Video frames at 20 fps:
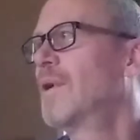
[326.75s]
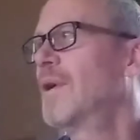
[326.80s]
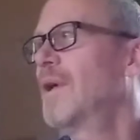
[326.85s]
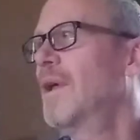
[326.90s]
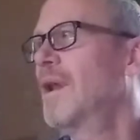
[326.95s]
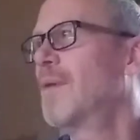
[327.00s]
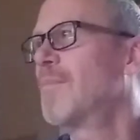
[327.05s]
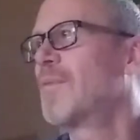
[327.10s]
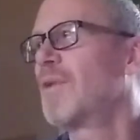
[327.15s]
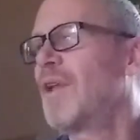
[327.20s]

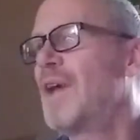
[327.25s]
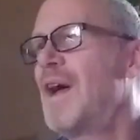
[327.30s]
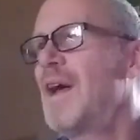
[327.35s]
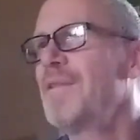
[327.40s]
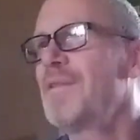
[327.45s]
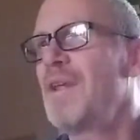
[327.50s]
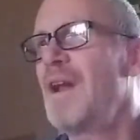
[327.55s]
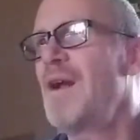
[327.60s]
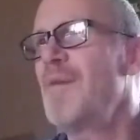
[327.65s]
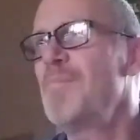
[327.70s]
I'm glad
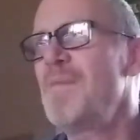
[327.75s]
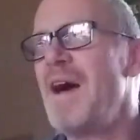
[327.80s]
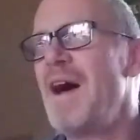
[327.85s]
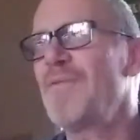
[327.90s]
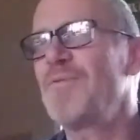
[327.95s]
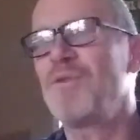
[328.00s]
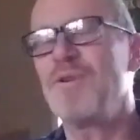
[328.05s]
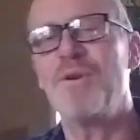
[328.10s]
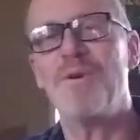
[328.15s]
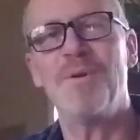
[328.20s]
that I'm
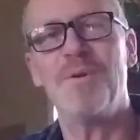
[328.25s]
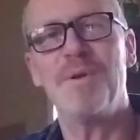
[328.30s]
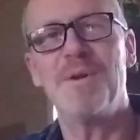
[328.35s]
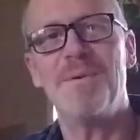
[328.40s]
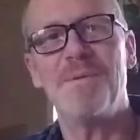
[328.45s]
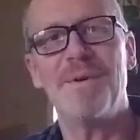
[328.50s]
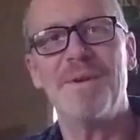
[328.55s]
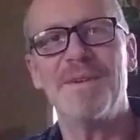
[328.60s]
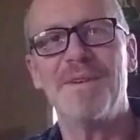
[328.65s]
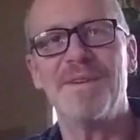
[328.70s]
not the only
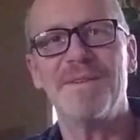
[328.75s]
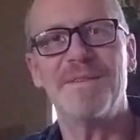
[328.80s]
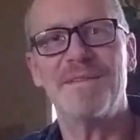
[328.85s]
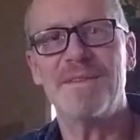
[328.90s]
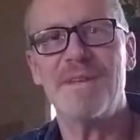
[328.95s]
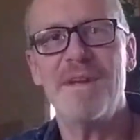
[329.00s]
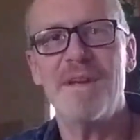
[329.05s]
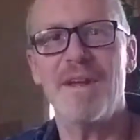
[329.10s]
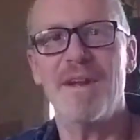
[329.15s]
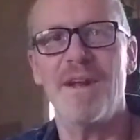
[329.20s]
one that's
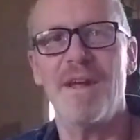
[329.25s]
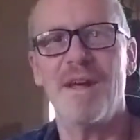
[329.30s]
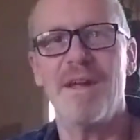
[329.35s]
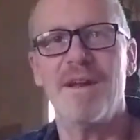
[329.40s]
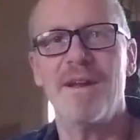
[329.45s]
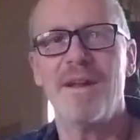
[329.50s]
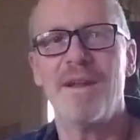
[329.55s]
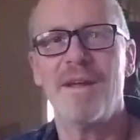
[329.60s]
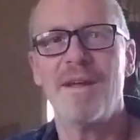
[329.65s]
seeing it.